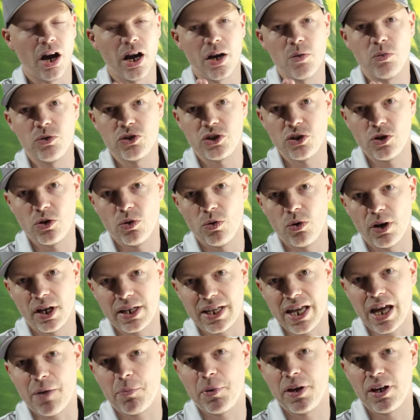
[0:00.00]
I will do a
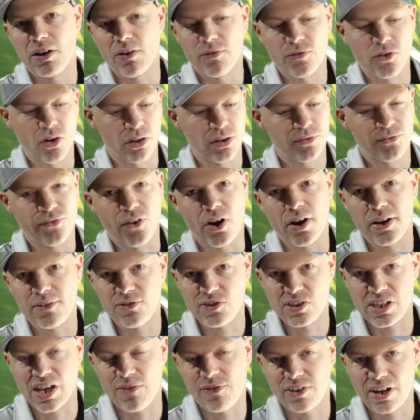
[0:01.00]
gapping. I've got the
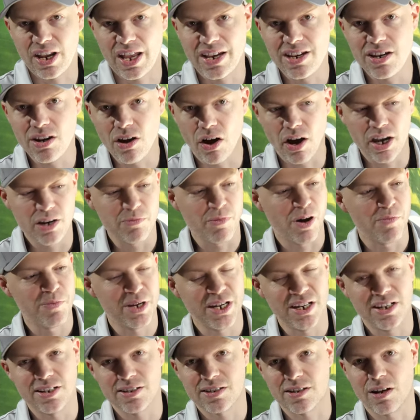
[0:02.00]
5, 7 and 9 of my
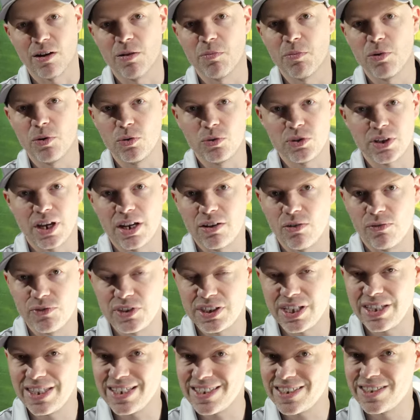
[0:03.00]
media samples. And
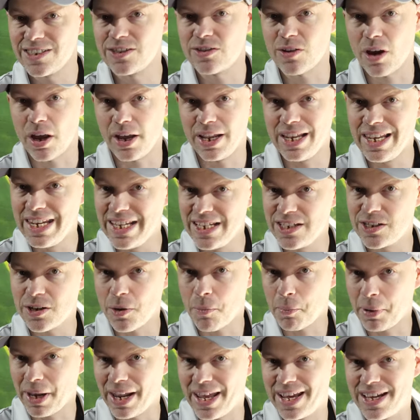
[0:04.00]
obviously this is elite
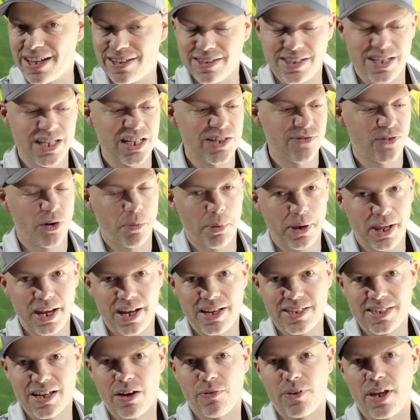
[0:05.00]
players. These for the
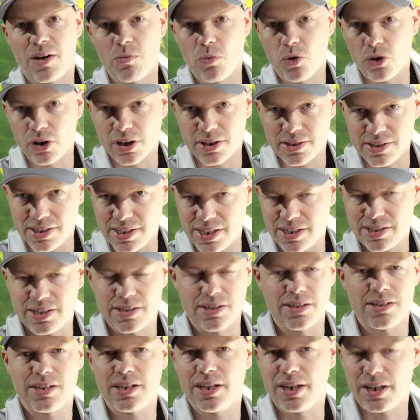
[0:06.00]
players out there want
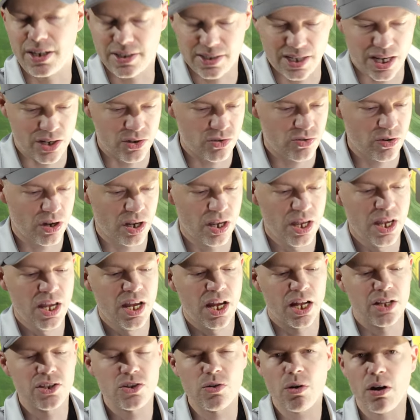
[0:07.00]
consistency, etc.
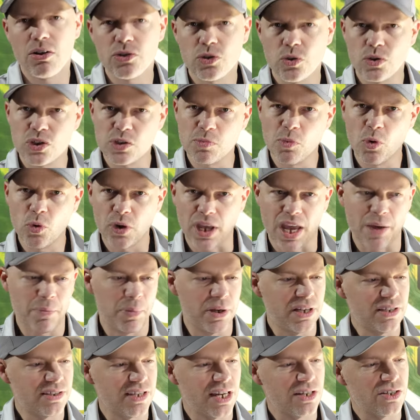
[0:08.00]
And so I'll do a small
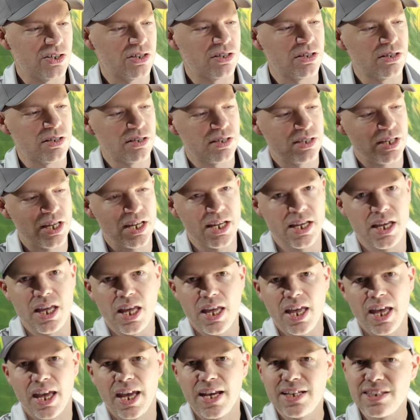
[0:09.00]
gapping session to see
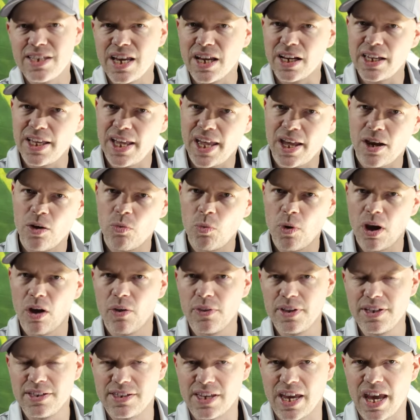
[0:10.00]
exactly how
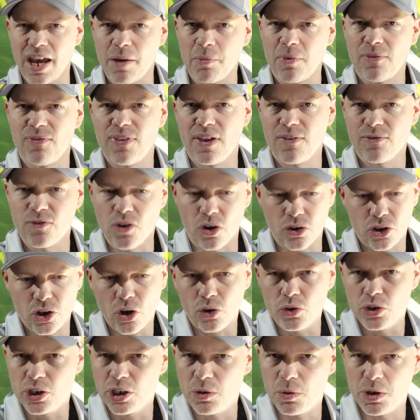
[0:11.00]
well these gap, if they've got
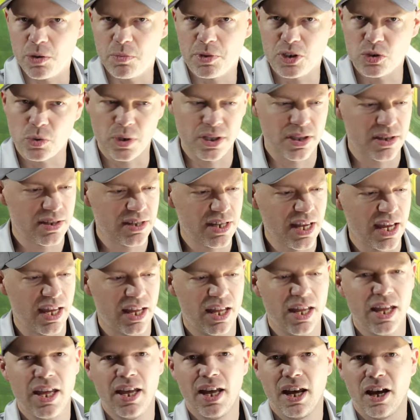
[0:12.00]
continuity between the
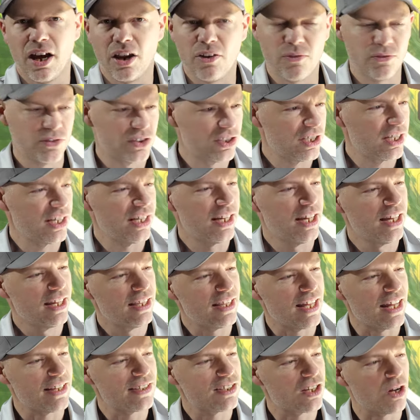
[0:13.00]
set. And obviously,
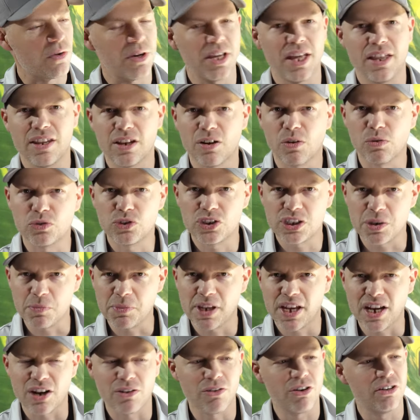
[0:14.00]
yeah, let's go get the old
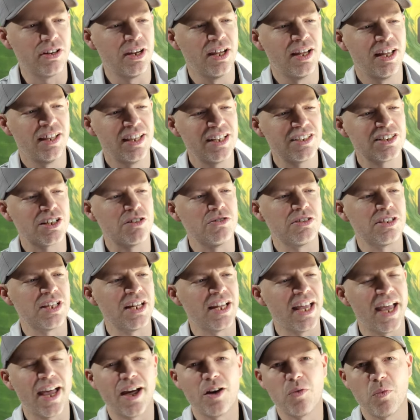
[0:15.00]
simulator on. Let's go
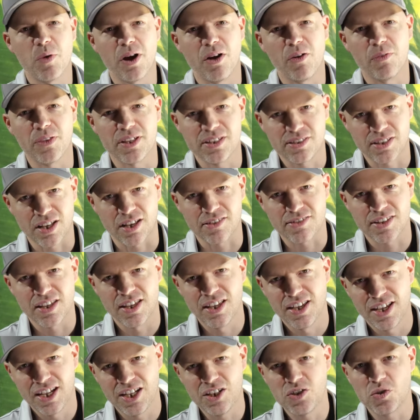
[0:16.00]
see how well this does
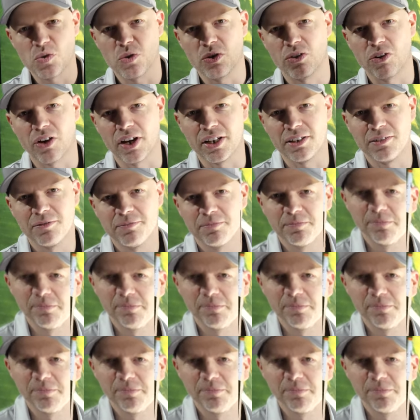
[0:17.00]
into a green.